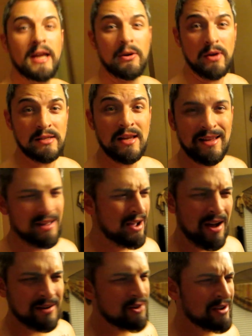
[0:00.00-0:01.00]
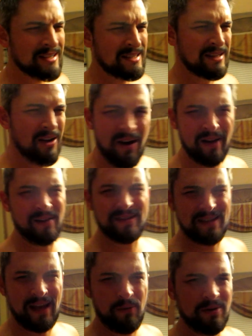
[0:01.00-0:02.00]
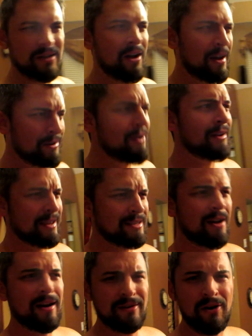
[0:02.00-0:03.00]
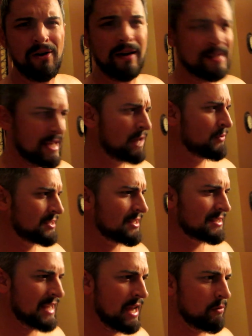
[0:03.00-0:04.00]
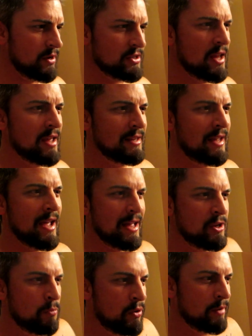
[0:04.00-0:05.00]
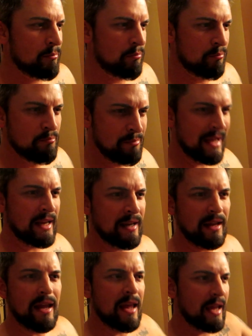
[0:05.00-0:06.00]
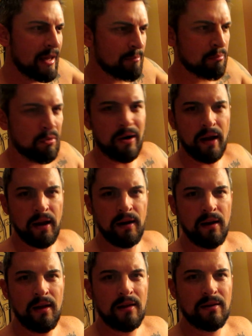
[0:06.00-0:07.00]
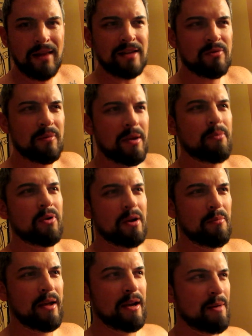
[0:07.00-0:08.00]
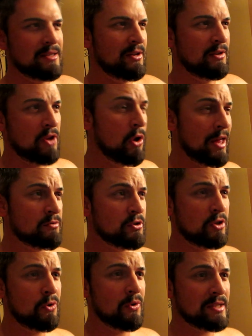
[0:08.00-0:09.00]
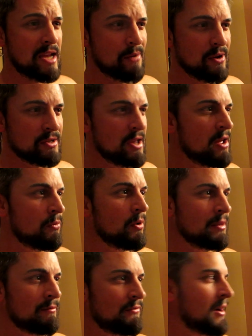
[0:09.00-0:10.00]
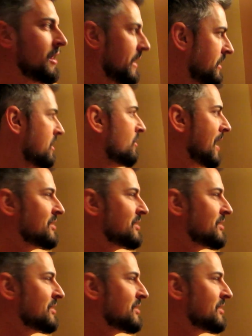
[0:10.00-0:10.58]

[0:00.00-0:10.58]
Anyways, a hot dog is not a sandwich. A hot dog is a hot dog. A sandwich is a sandwich. Yeah, you put meat in bread. That's what people are complaining about, saying, oh, that's what you do with a sandwich. Well, then fine.